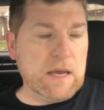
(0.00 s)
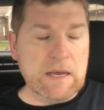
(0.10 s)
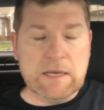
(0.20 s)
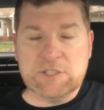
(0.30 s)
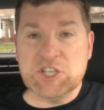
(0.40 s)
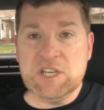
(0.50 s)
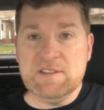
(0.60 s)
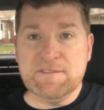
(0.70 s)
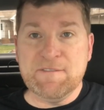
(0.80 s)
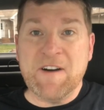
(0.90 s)

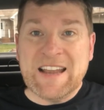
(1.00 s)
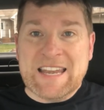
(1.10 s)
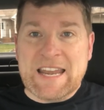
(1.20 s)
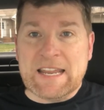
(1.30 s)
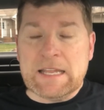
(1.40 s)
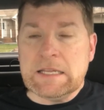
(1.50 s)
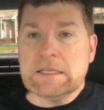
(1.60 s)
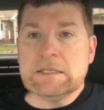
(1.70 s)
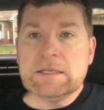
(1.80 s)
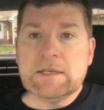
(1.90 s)
achieve funding
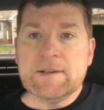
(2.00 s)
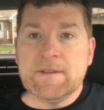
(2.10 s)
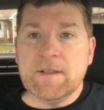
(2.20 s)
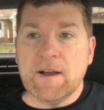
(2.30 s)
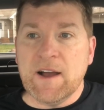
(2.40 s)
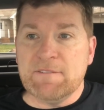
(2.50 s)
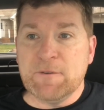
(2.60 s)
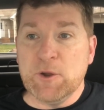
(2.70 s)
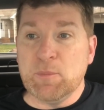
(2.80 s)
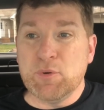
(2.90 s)

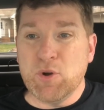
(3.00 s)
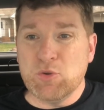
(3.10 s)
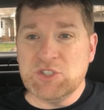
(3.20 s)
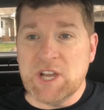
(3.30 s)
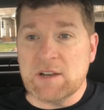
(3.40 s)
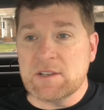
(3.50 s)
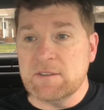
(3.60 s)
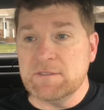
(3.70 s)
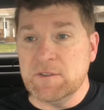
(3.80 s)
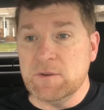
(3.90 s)
for your project
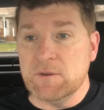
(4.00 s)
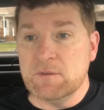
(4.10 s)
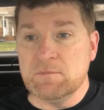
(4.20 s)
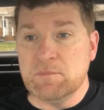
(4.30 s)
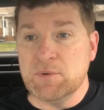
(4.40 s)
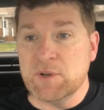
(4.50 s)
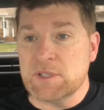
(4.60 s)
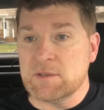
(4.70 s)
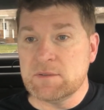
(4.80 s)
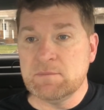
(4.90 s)
if you
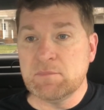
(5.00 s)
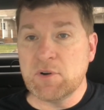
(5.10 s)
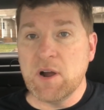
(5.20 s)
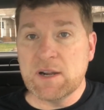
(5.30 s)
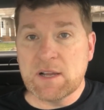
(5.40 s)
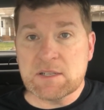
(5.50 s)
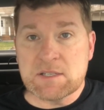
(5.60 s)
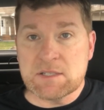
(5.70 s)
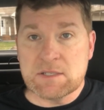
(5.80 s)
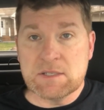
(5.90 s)
put
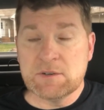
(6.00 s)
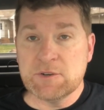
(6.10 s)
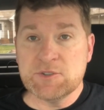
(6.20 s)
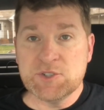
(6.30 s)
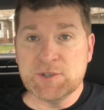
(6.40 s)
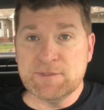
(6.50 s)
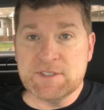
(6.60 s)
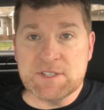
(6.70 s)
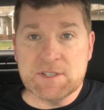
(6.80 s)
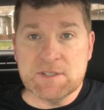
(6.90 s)
products or
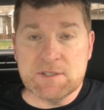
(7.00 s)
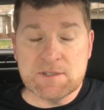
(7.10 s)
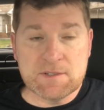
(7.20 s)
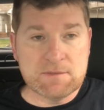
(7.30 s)
services